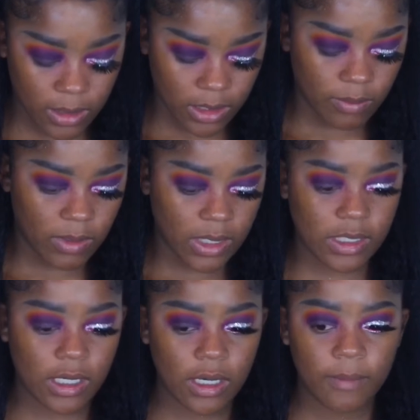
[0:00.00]
glitter mixed
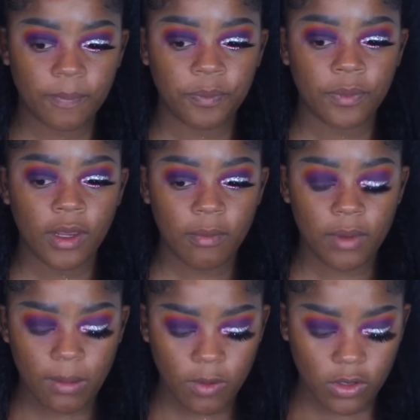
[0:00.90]
in it. But
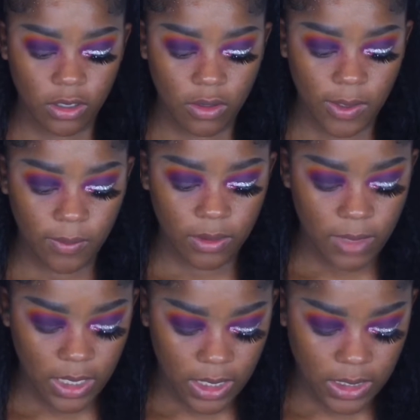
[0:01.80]
I'm going to go in with my
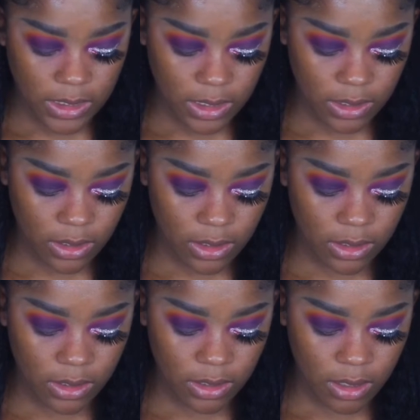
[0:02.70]
NYX glitter,
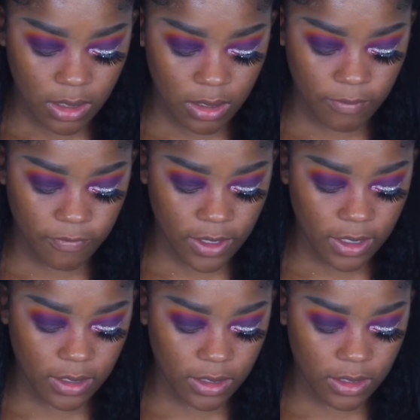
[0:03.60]

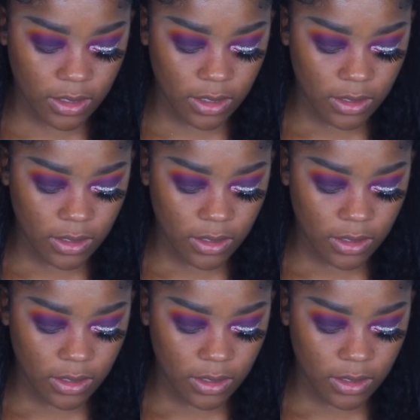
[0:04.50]
fine glitter.